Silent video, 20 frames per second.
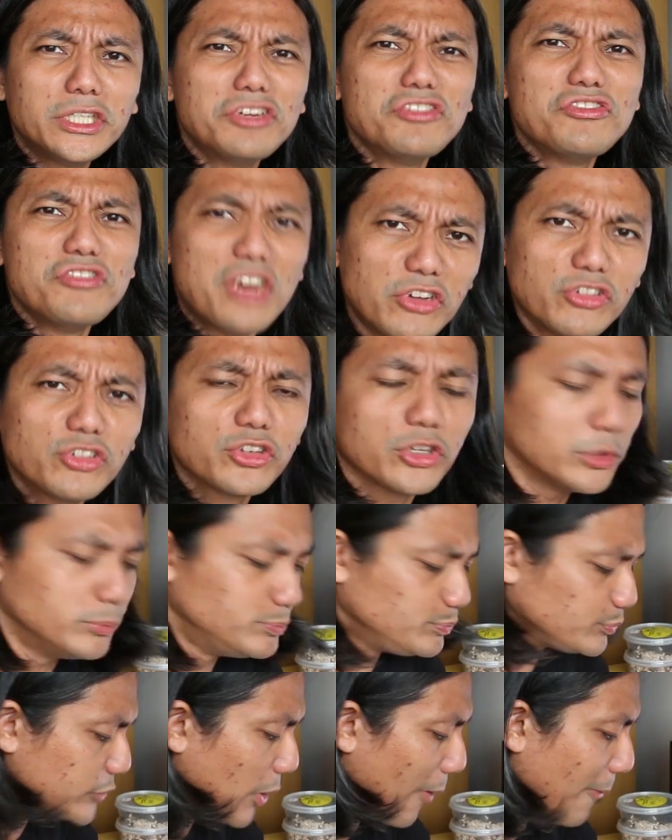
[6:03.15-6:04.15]
it
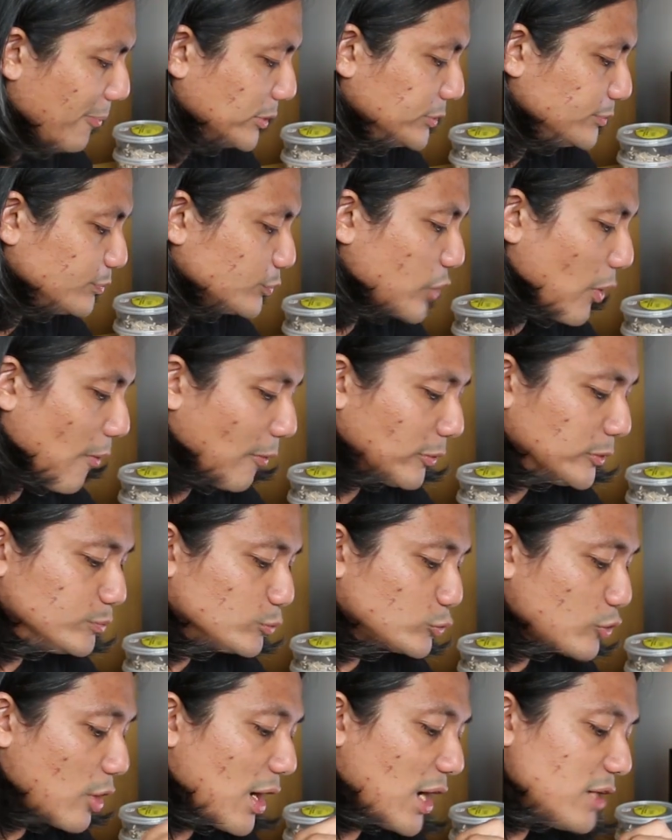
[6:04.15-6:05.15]
racial.
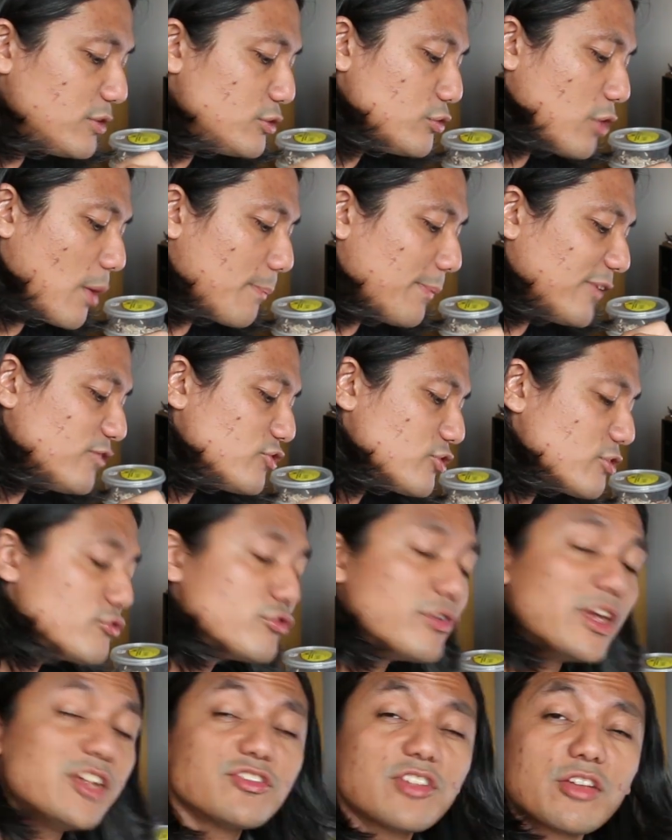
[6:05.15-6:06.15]
I did not
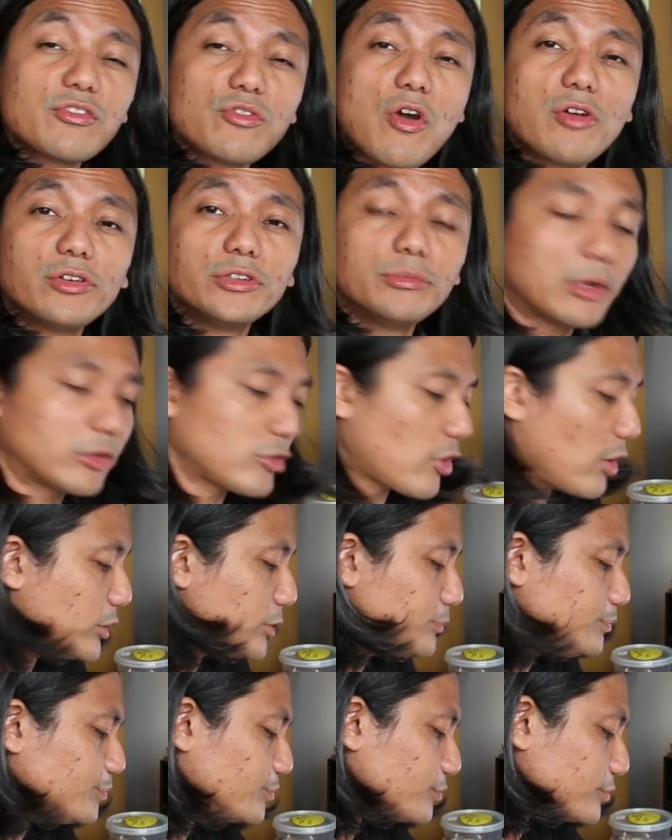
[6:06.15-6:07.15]
mention race at all in my
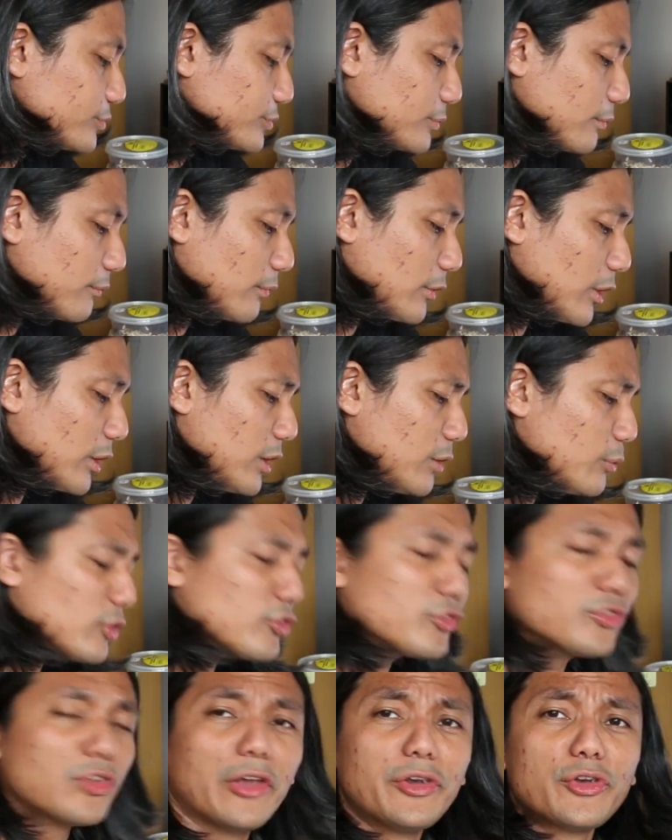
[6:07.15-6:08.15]
column. It
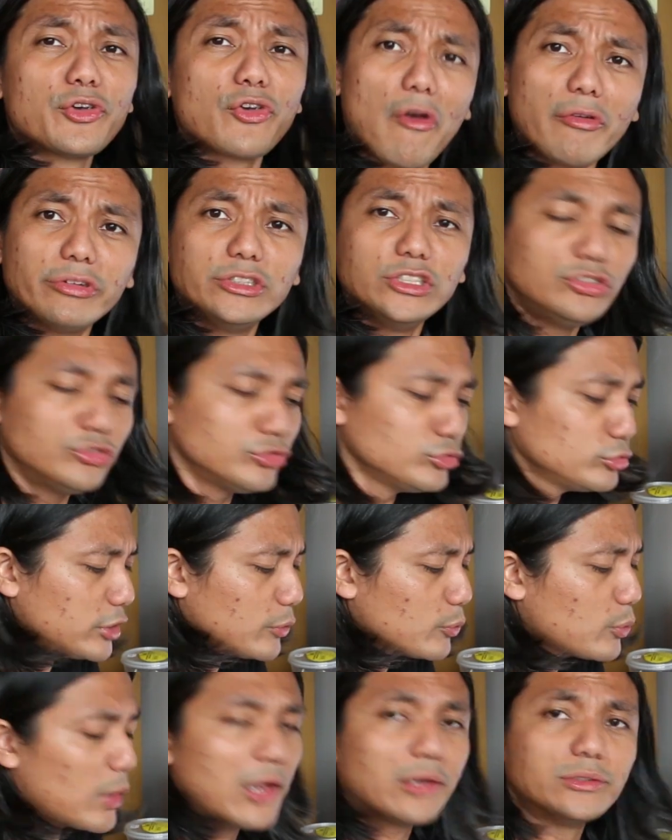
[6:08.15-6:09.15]
was a non-issue
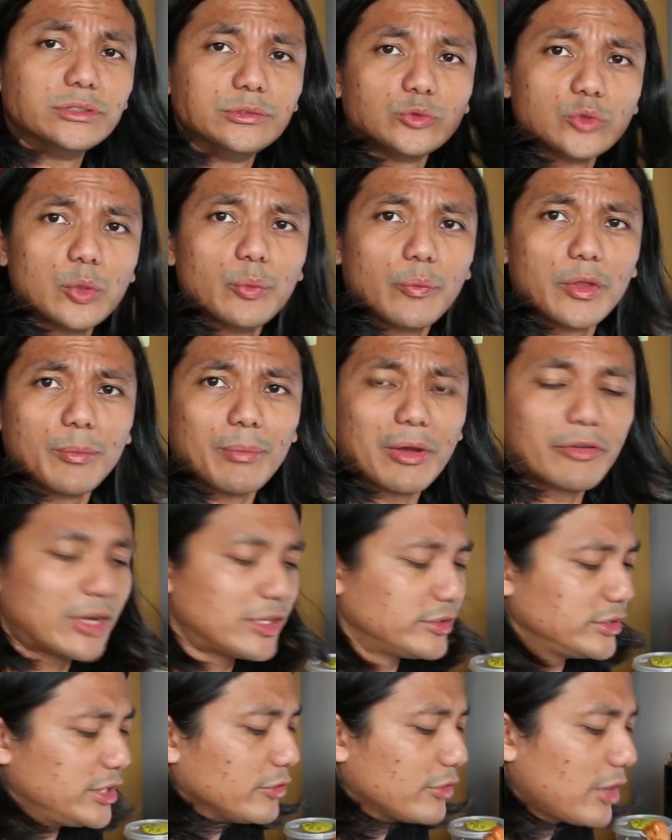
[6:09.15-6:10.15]
in my
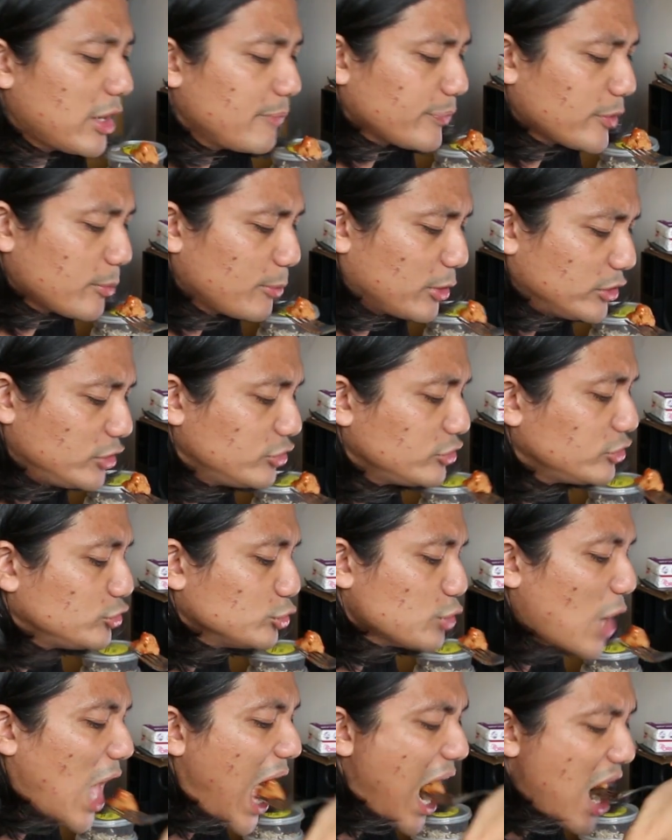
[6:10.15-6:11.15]
writing, right? It's about this
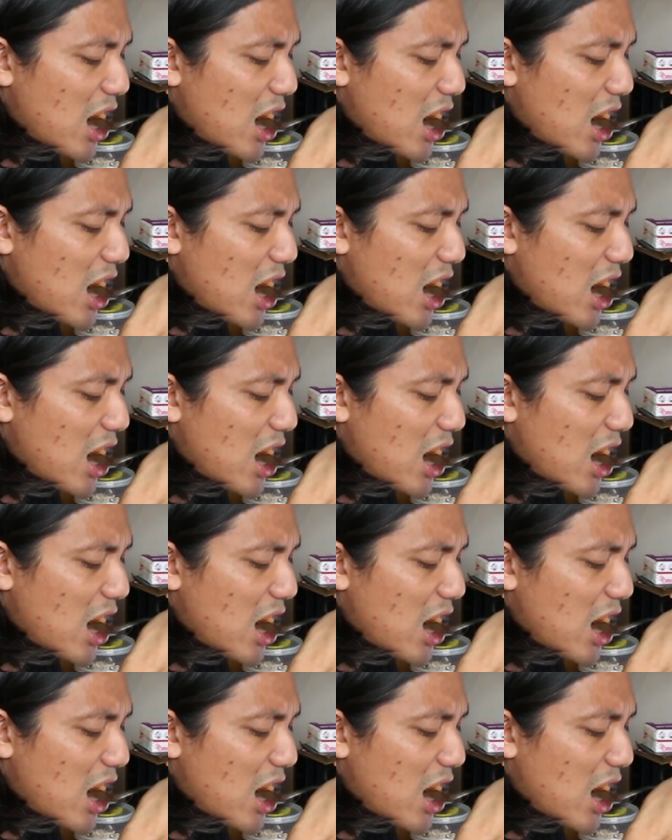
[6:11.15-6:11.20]
issue.